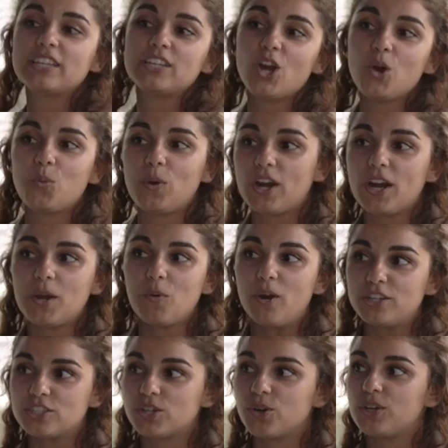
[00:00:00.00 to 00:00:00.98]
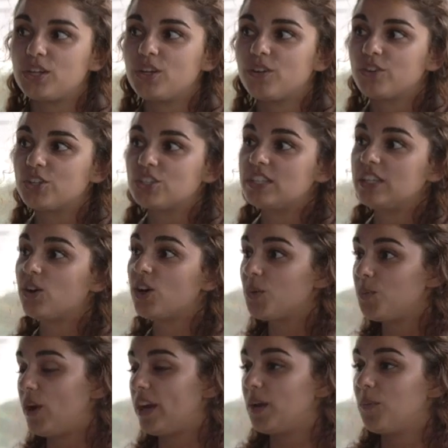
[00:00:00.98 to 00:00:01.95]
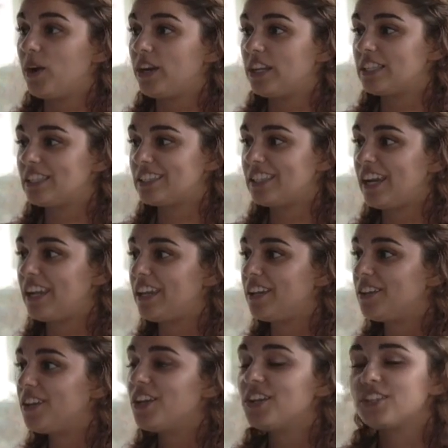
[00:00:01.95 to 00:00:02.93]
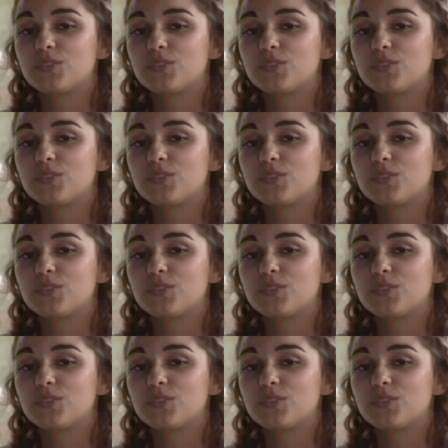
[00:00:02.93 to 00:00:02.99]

really know where I wanted to go to university or what I wanted to study.